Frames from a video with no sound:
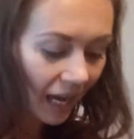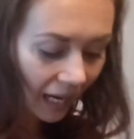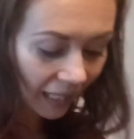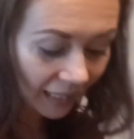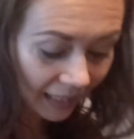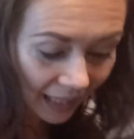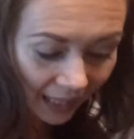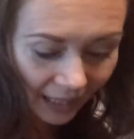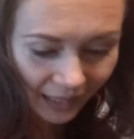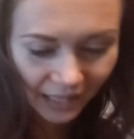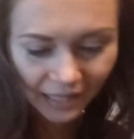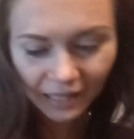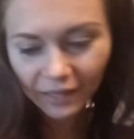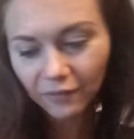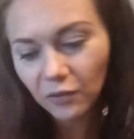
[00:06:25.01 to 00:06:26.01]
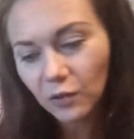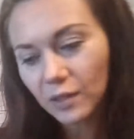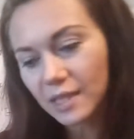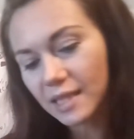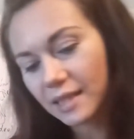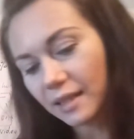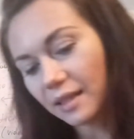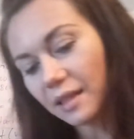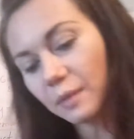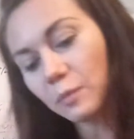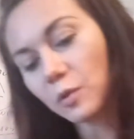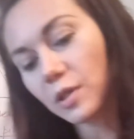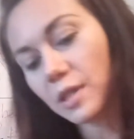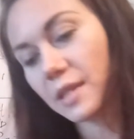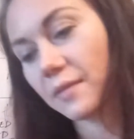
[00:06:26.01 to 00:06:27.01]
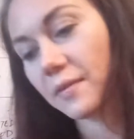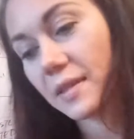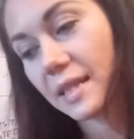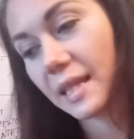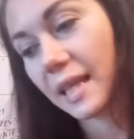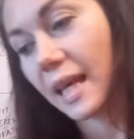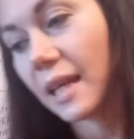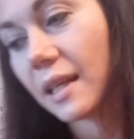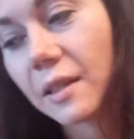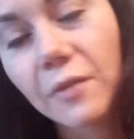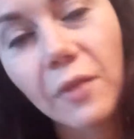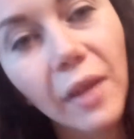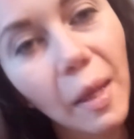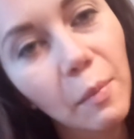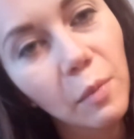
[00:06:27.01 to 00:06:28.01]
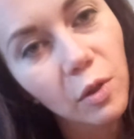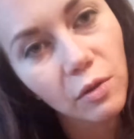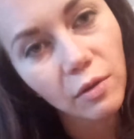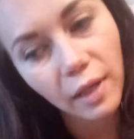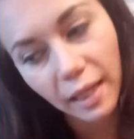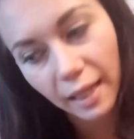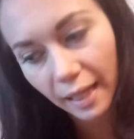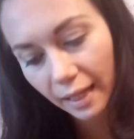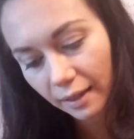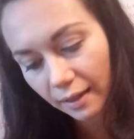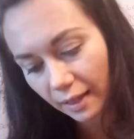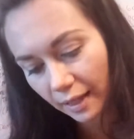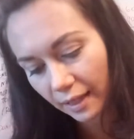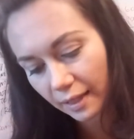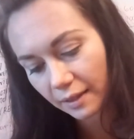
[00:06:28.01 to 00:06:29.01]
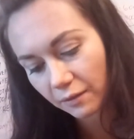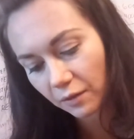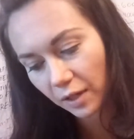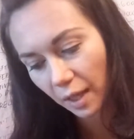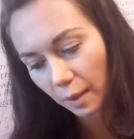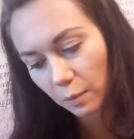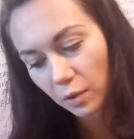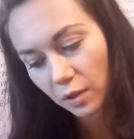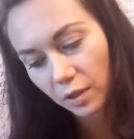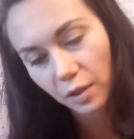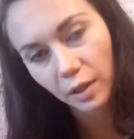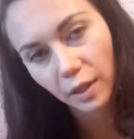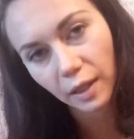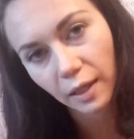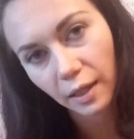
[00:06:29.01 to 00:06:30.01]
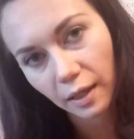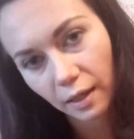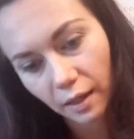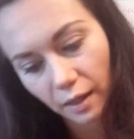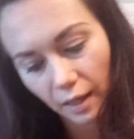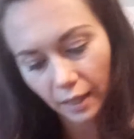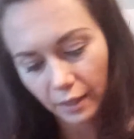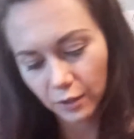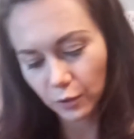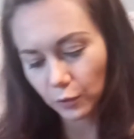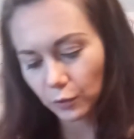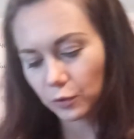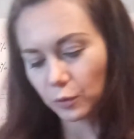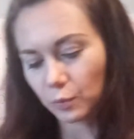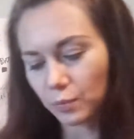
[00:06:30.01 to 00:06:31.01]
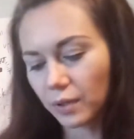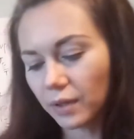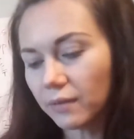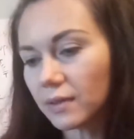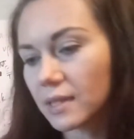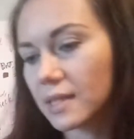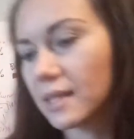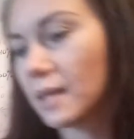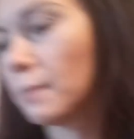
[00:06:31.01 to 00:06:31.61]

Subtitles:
Yet, if you're studying more sophisticated vocabulary, again, like the vocabulary I told you previously